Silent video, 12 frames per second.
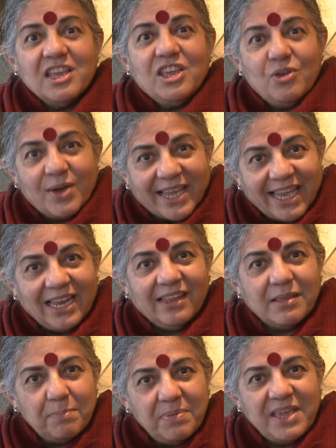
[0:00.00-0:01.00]
you are killing
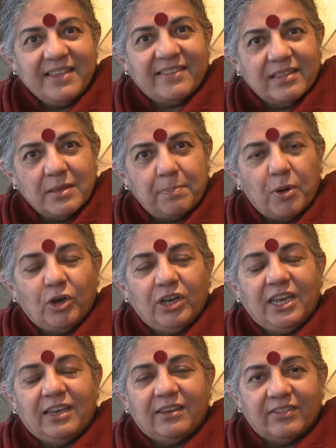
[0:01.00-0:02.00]
the bees and the
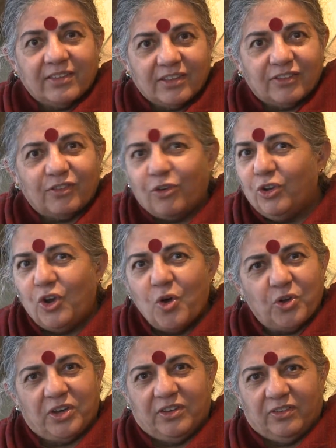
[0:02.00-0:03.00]
pollinators and the soil
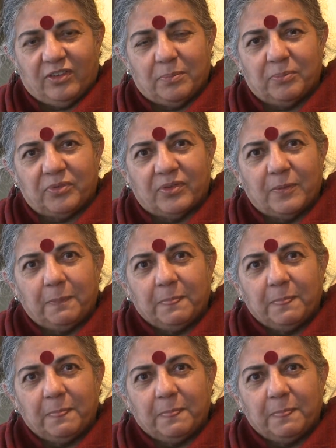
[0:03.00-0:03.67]
organisms.